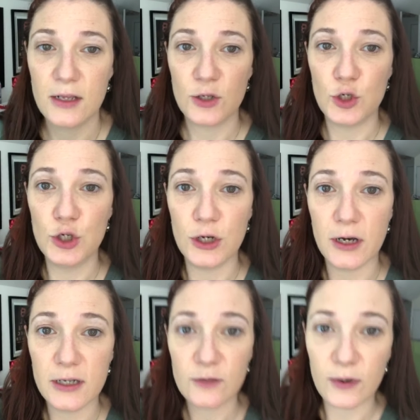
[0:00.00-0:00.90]

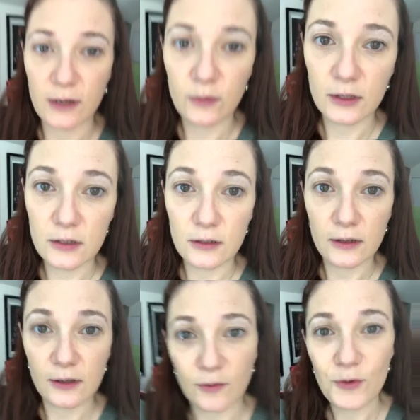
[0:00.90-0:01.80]
Just one.
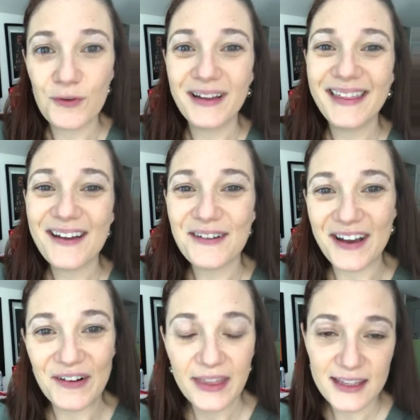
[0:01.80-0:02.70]
Oh, there we go.
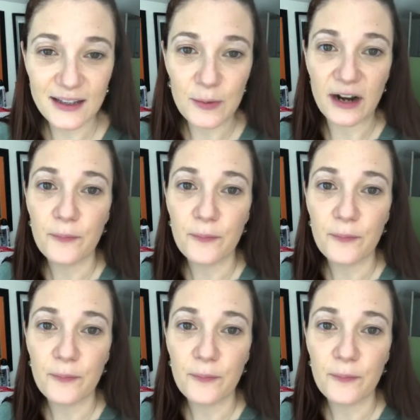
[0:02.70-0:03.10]
That's a little better.